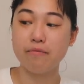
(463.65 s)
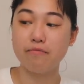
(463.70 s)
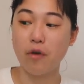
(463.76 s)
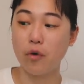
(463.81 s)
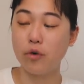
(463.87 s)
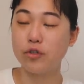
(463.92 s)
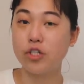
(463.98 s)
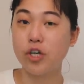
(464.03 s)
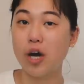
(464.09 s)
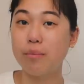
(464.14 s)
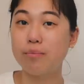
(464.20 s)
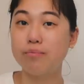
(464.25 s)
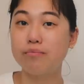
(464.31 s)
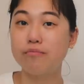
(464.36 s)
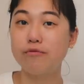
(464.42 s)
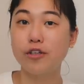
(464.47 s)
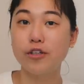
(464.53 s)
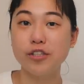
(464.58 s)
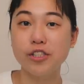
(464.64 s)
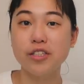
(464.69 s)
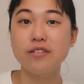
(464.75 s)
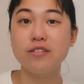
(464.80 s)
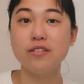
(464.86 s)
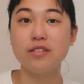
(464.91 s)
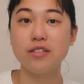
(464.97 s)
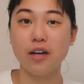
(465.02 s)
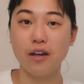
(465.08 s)
Photoshop
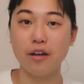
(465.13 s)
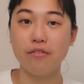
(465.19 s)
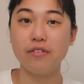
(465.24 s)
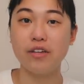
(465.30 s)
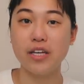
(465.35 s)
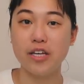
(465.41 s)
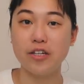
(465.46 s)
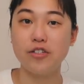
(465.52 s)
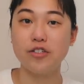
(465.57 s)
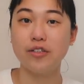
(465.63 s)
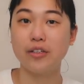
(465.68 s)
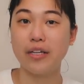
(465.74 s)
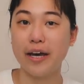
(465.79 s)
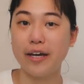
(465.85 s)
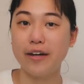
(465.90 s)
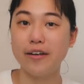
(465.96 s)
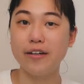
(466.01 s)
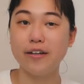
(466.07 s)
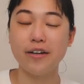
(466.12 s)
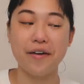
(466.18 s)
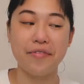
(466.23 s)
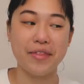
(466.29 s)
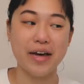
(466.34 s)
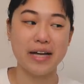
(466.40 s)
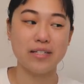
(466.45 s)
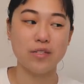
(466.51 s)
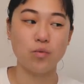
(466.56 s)
versions of each layer
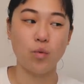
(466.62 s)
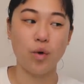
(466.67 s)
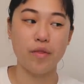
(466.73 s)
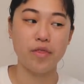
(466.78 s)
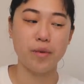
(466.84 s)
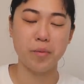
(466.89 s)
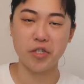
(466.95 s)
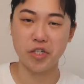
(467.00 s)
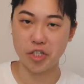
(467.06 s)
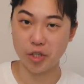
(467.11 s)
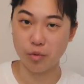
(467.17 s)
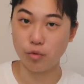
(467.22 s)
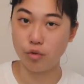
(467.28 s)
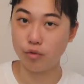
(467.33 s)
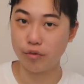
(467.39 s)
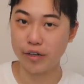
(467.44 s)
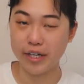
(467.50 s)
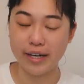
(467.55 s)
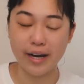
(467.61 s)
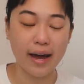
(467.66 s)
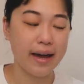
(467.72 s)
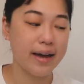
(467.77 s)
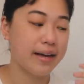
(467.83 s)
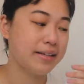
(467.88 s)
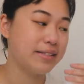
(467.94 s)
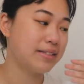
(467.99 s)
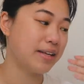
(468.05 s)
and that's what the machine will read
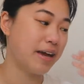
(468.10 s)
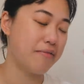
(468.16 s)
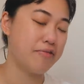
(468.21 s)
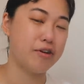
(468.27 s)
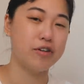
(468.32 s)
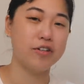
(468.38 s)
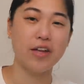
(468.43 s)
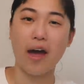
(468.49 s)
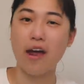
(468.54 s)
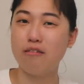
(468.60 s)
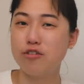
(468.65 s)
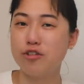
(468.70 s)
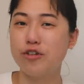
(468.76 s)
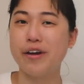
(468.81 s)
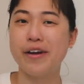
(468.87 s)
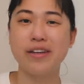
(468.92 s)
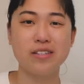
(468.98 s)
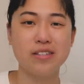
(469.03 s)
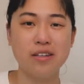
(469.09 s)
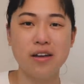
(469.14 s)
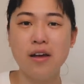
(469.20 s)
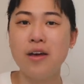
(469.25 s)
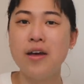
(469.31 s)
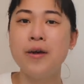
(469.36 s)
as and there's kind of tricks